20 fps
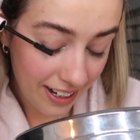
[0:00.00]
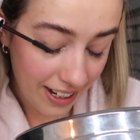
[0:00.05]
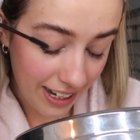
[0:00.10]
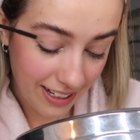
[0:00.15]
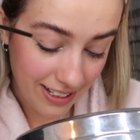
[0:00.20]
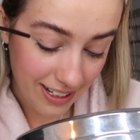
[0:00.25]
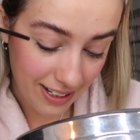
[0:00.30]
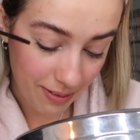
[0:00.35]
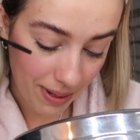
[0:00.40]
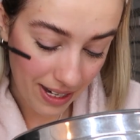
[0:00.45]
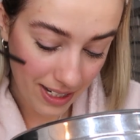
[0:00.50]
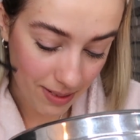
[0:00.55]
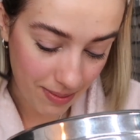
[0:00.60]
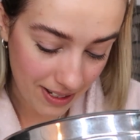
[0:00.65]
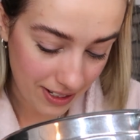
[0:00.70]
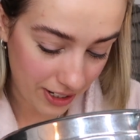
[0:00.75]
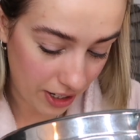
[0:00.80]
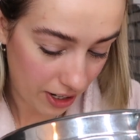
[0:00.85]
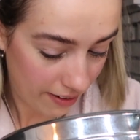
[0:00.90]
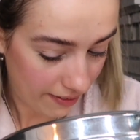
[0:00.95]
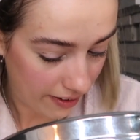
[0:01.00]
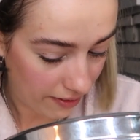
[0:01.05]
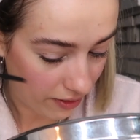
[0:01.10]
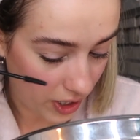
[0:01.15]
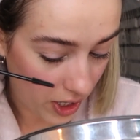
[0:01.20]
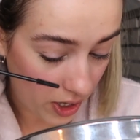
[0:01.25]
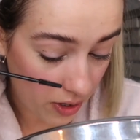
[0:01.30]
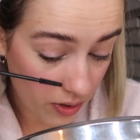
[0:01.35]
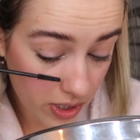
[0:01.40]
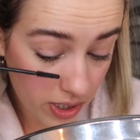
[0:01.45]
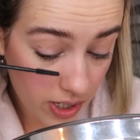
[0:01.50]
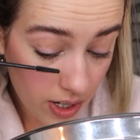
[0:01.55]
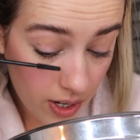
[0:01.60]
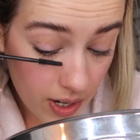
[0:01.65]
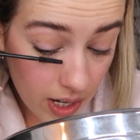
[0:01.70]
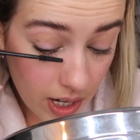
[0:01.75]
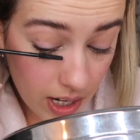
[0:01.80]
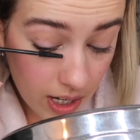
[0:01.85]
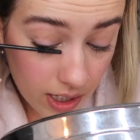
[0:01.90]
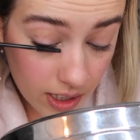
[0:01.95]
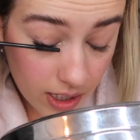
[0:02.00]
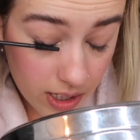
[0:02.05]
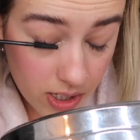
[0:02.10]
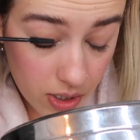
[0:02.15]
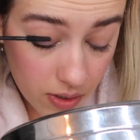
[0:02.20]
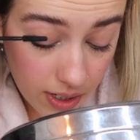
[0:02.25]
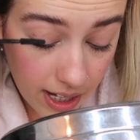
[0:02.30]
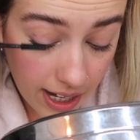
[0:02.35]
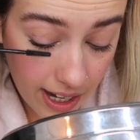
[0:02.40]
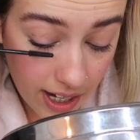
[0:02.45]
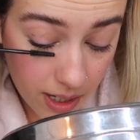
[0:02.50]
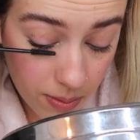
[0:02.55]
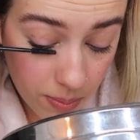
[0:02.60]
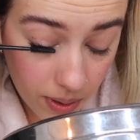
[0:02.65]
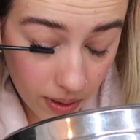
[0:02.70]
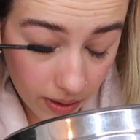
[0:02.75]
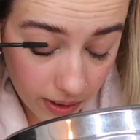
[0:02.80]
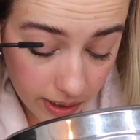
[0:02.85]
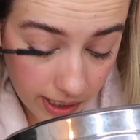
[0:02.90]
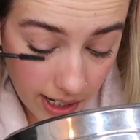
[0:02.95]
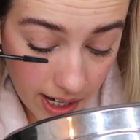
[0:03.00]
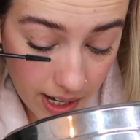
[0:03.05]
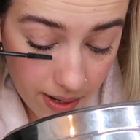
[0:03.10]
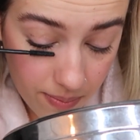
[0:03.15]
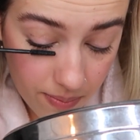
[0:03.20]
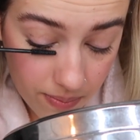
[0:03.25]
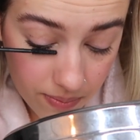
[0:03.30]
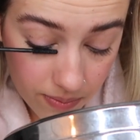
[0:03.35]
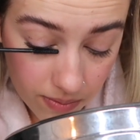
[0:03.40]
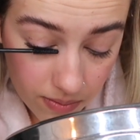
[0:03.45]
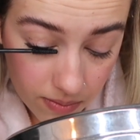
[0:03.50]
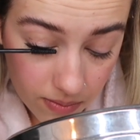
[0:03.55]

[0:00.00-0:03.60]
It's the best mascara I've ever used, because you can build it up